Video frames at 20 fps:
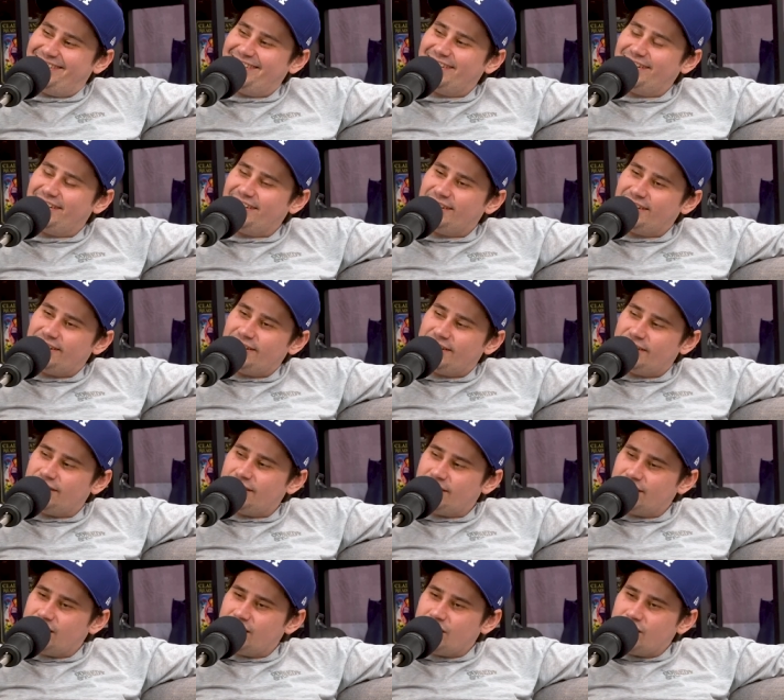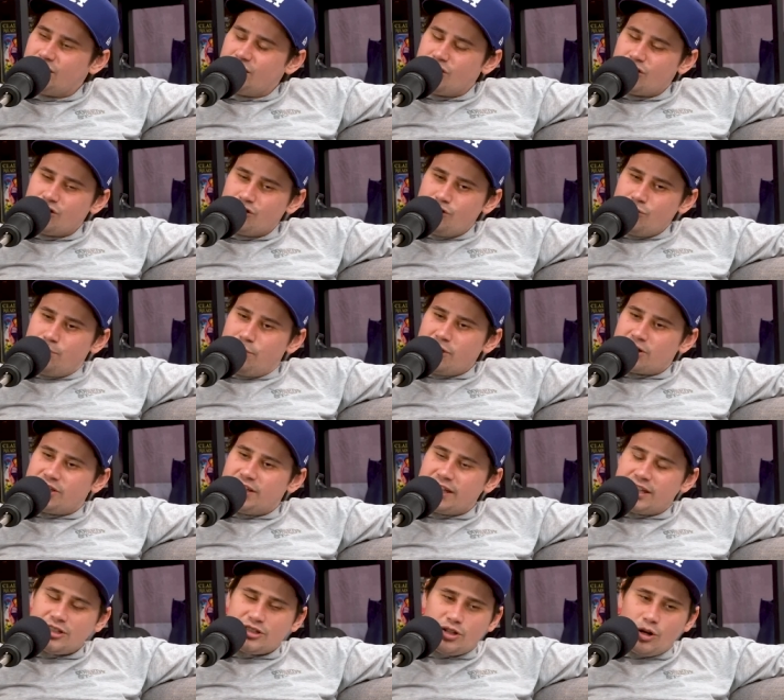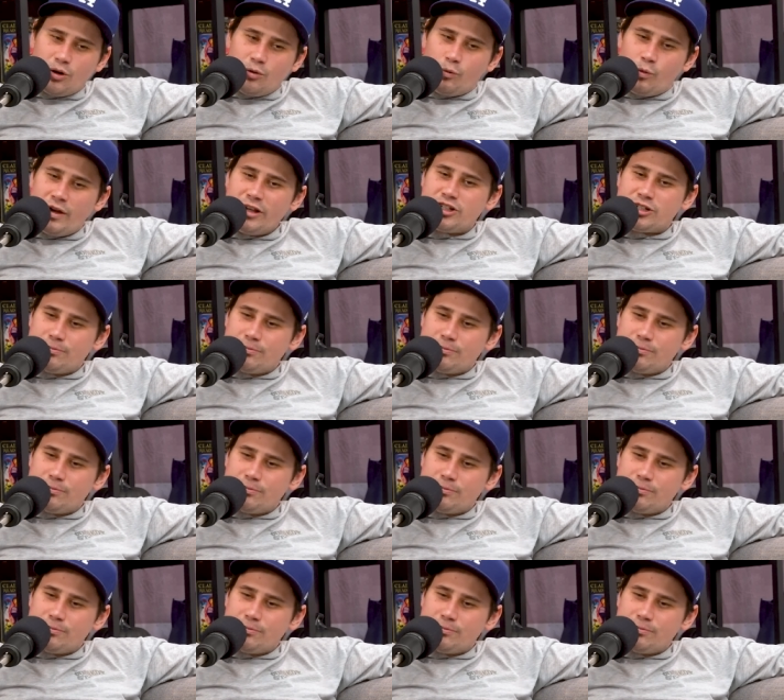Run right into that. You book ticket to which